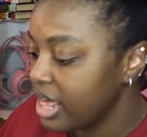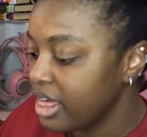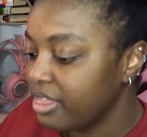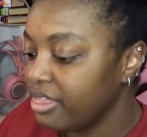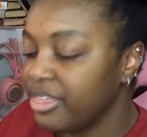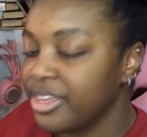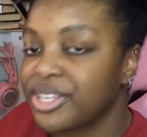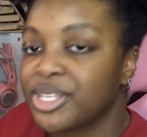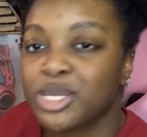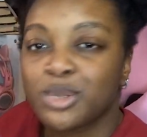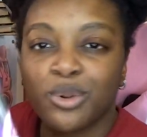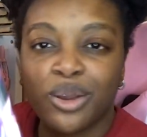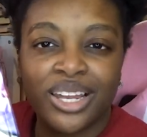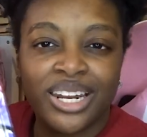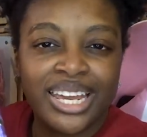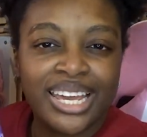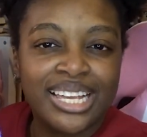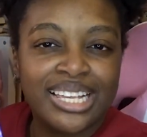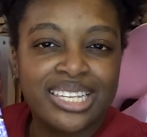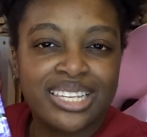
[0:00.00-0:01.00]
This one
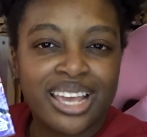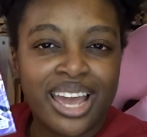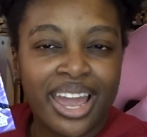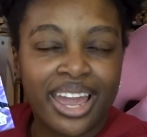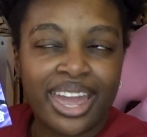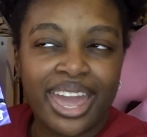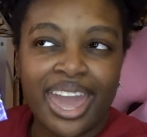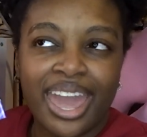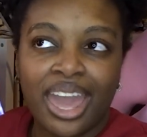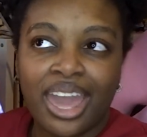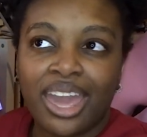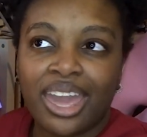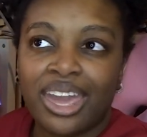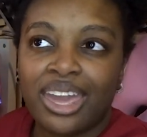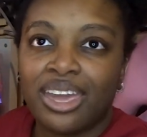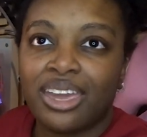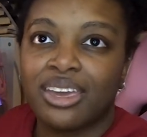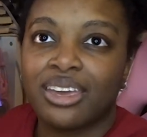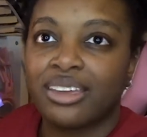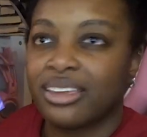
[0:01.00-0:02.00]
is like
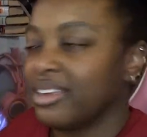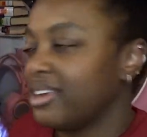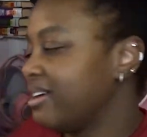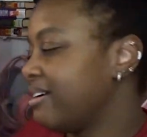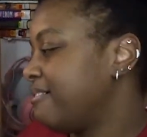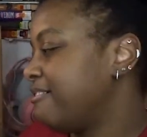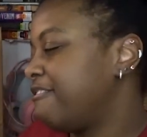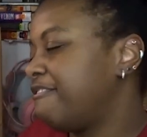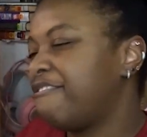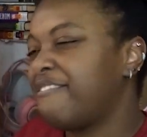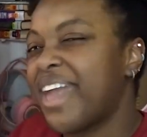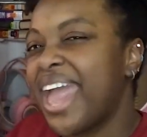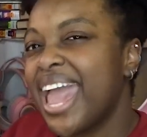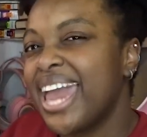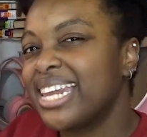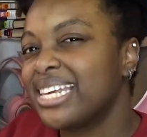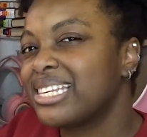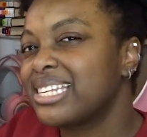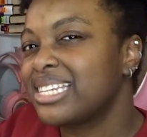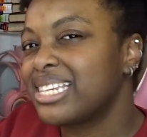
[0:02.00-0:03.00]
a
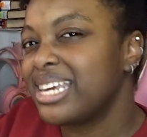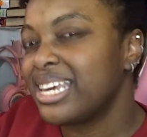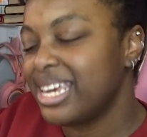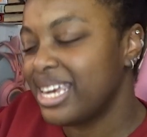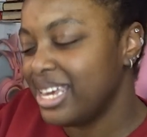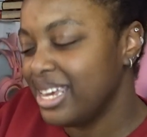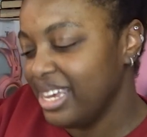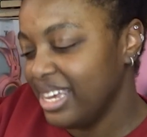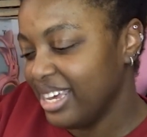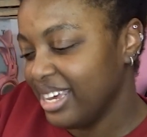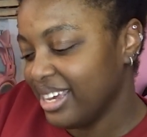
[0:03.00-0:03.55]
fantasy,